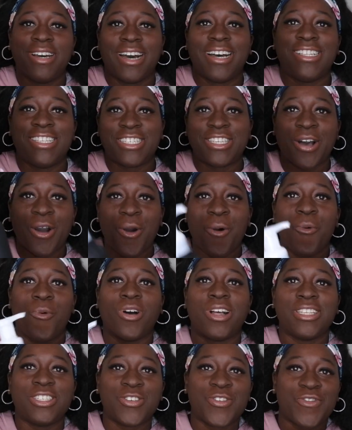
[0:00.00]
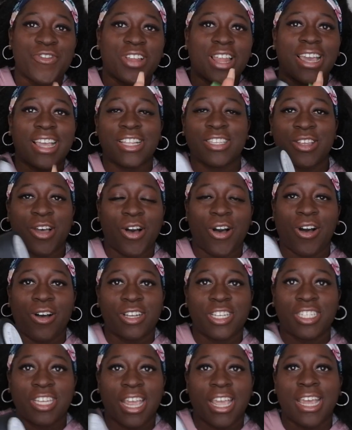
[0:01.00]
done. So once you feel like it's all
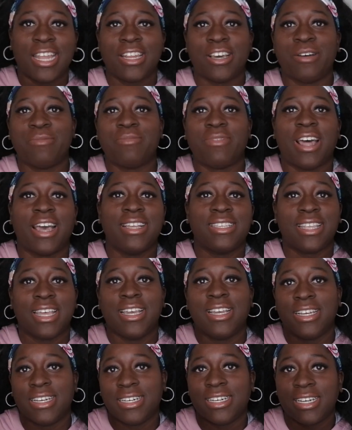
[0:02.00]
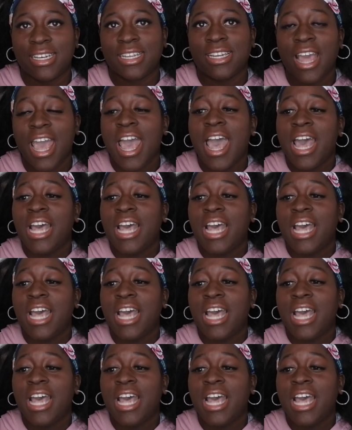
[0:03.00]
shaken up nice and good,